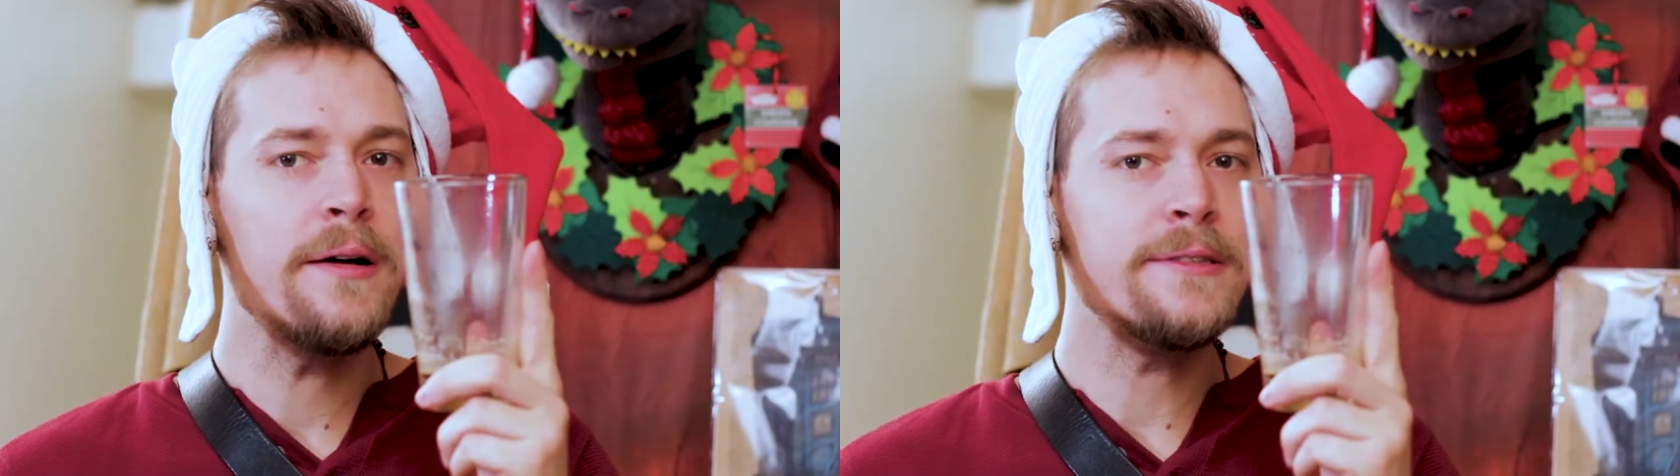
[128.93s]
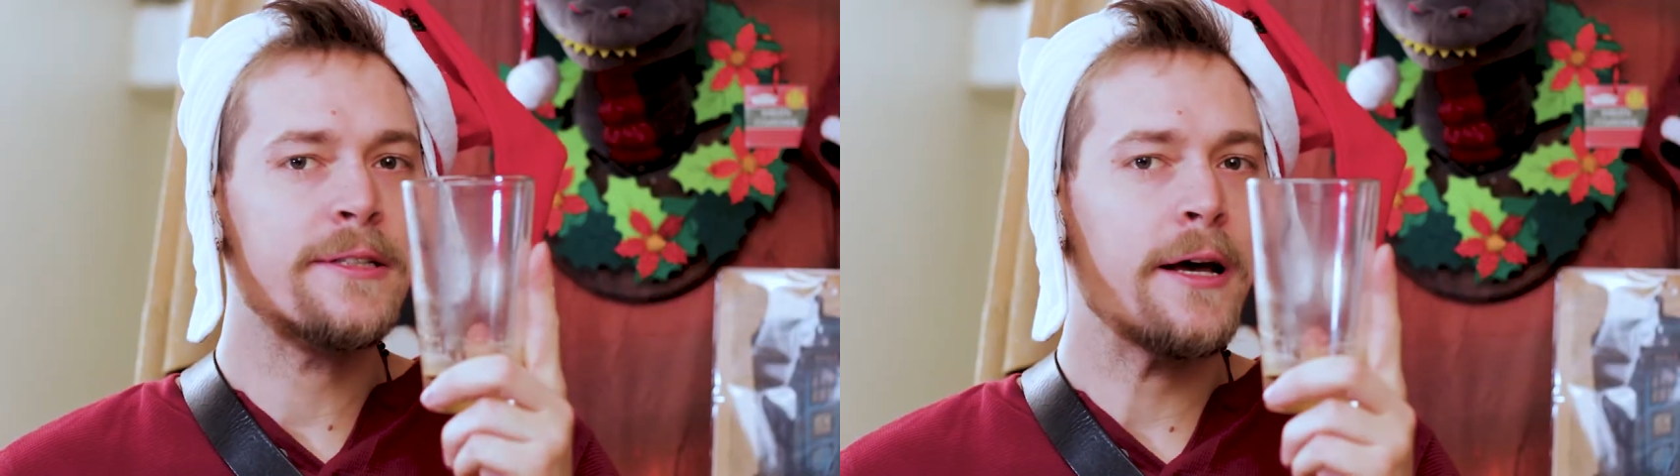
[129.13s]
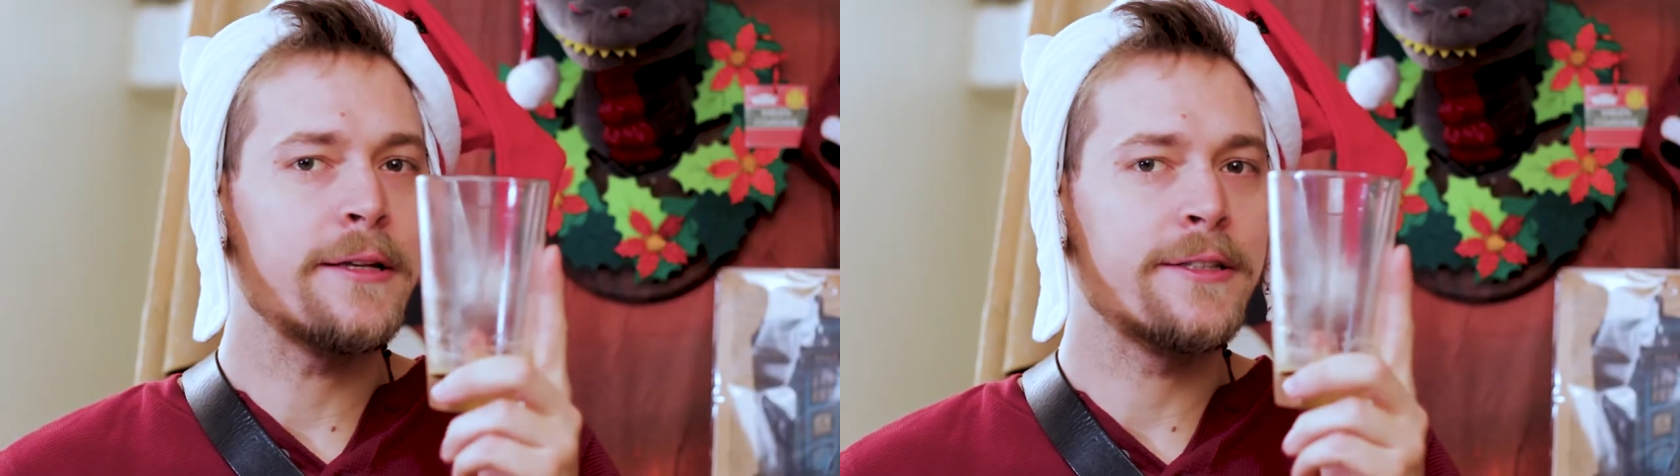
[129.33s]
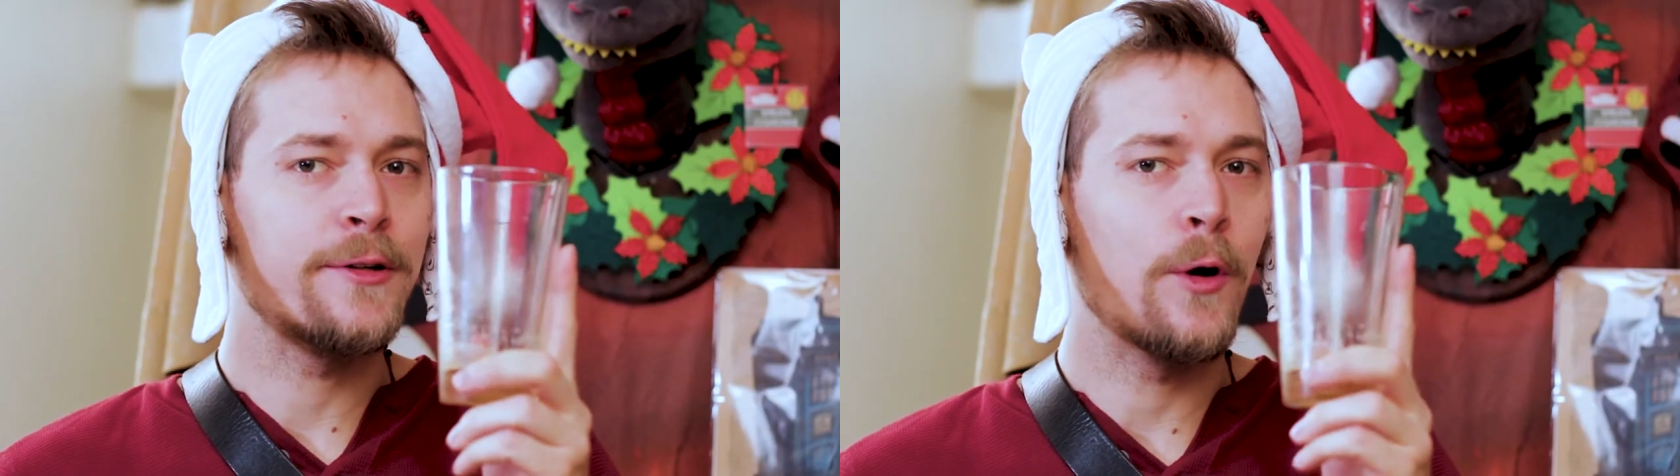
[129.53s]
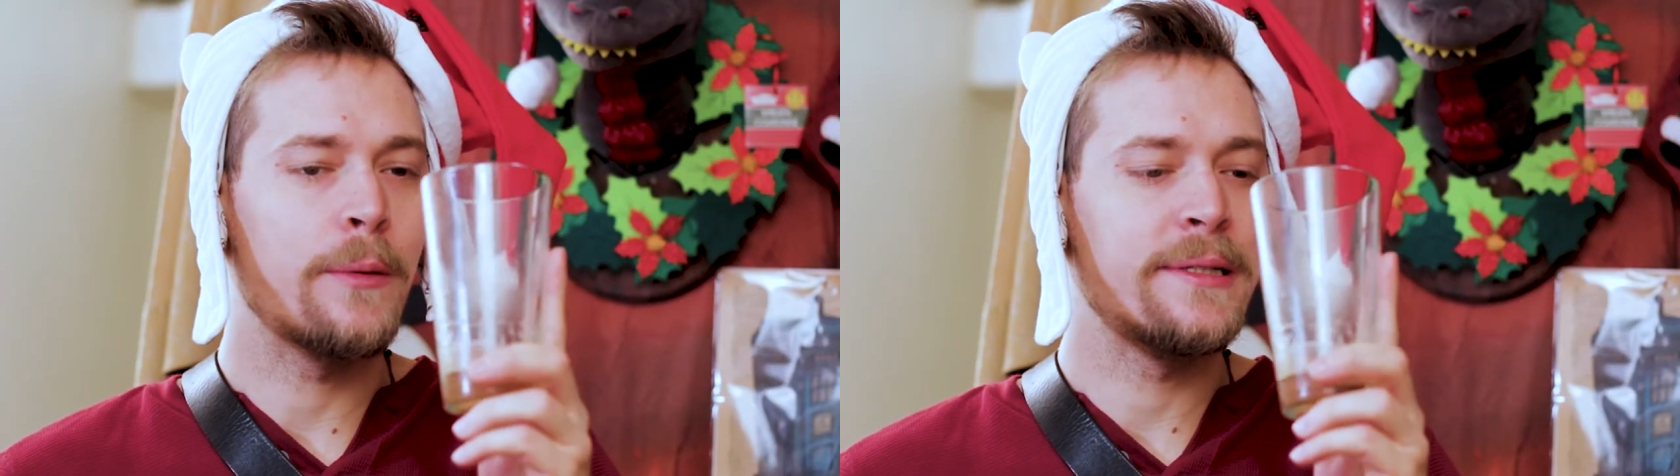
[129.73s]
He's got like
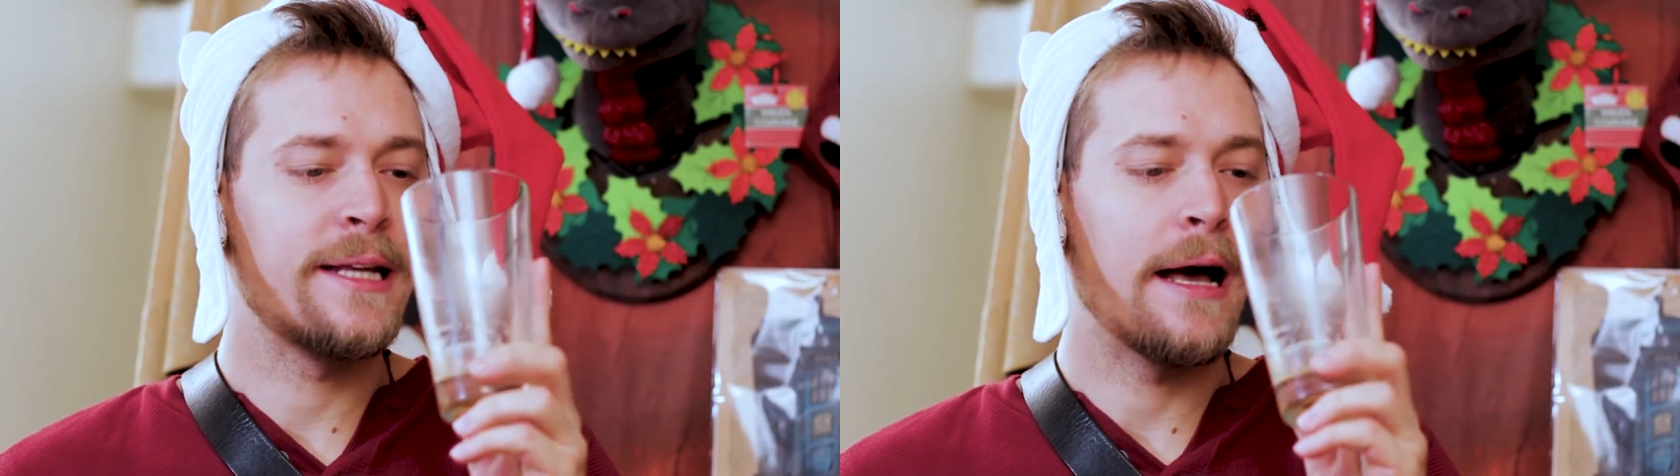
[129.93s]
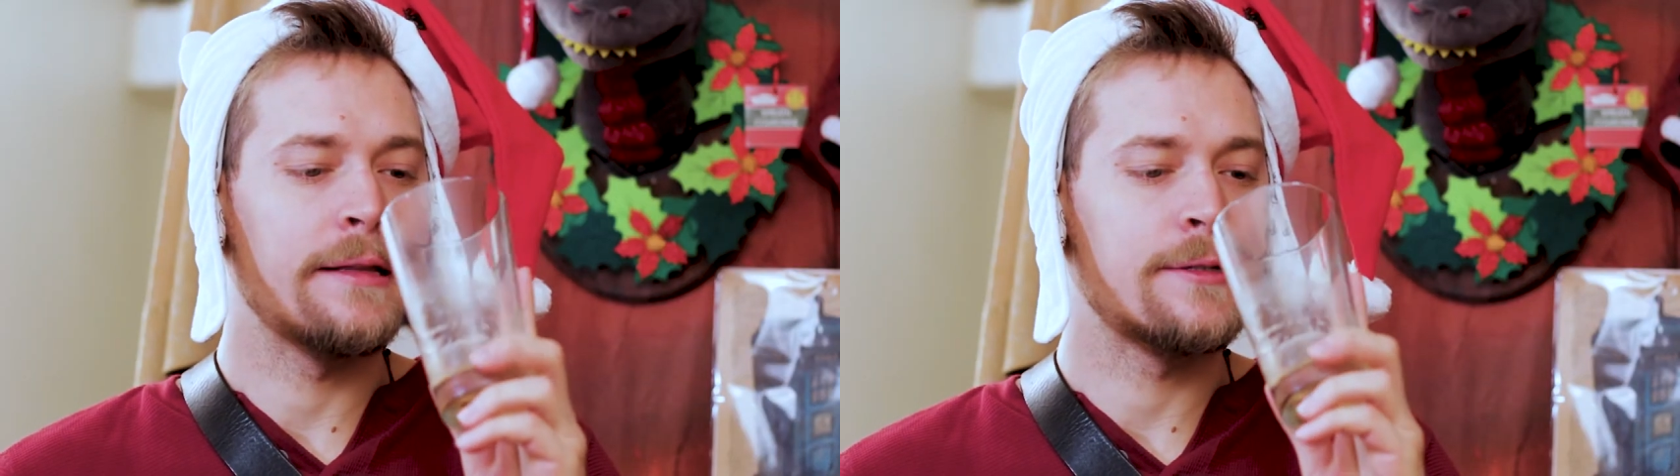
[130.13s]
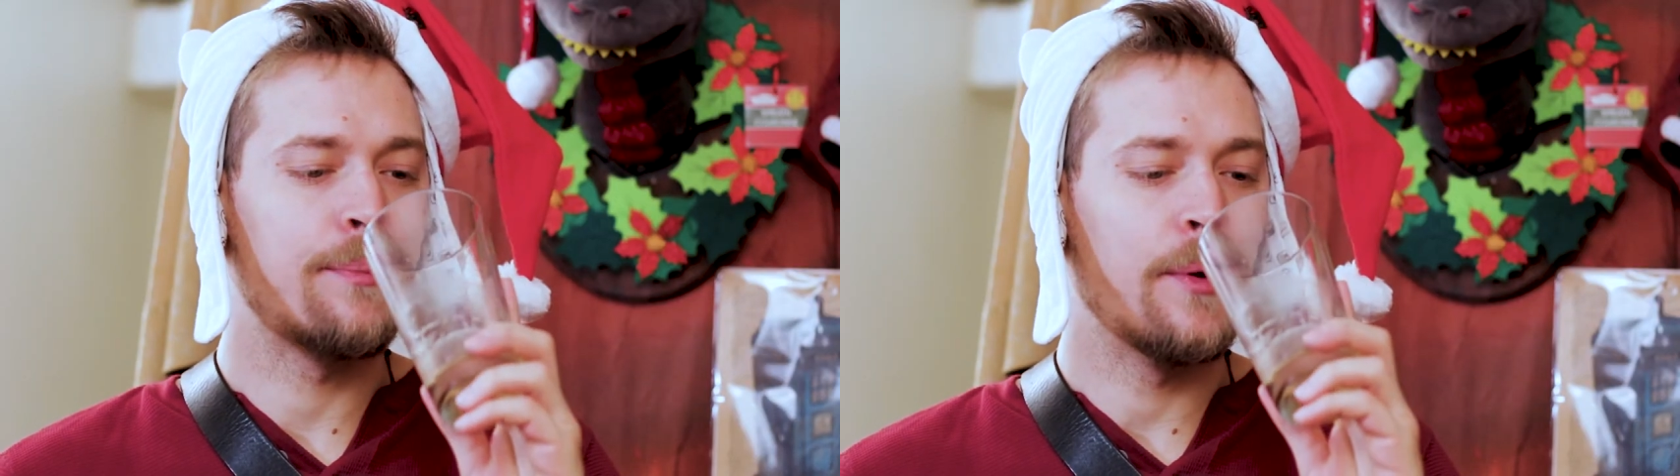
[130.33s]
the Korben Dallas